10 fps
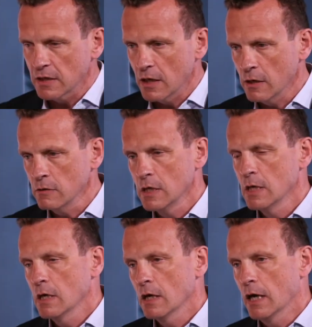ago.
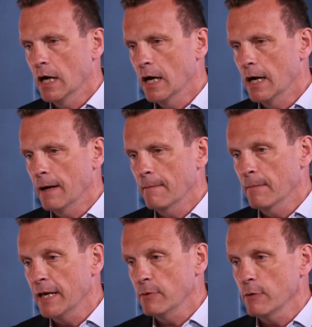
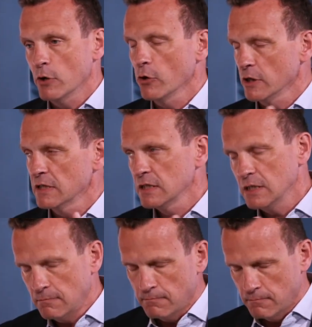Maybe we're not going to
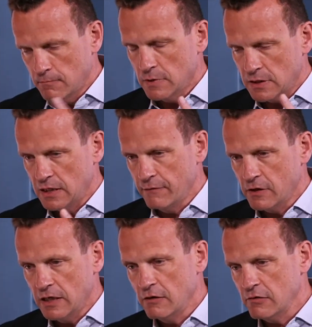see
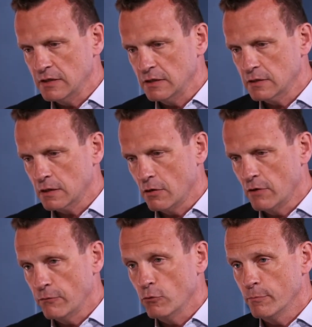significant increases going
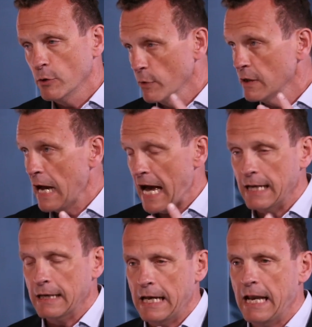forward, but we're at
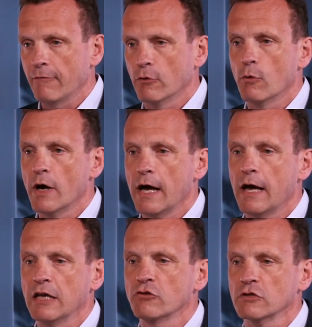a level
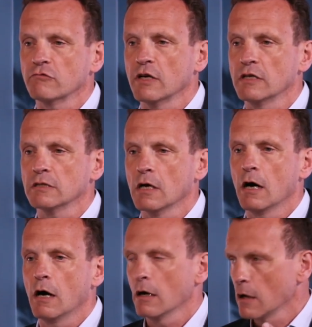where interest rates
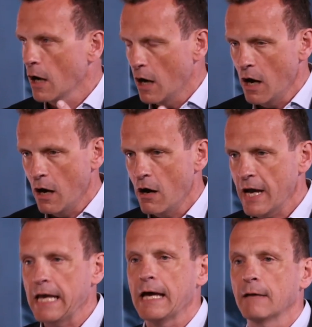are
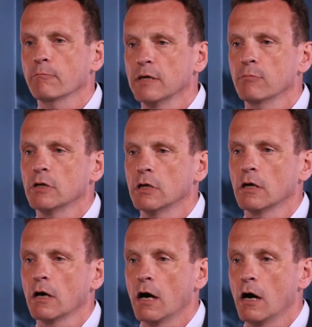high and people
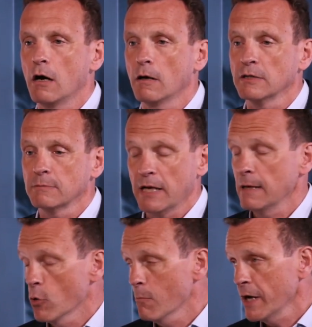are
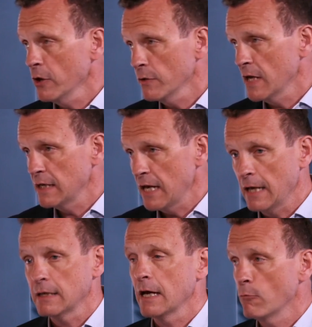spending more money on their
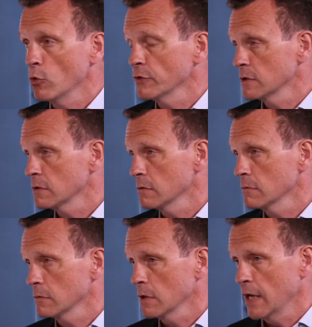debt and want
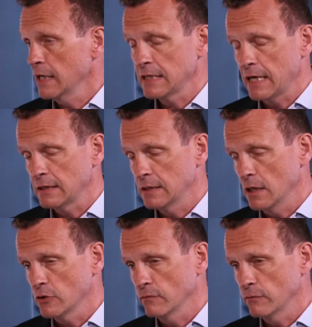a tax
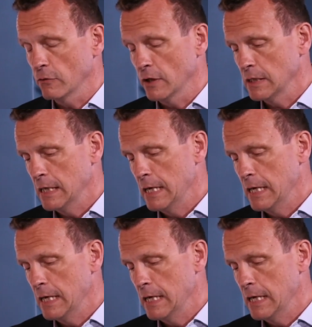deduction for it.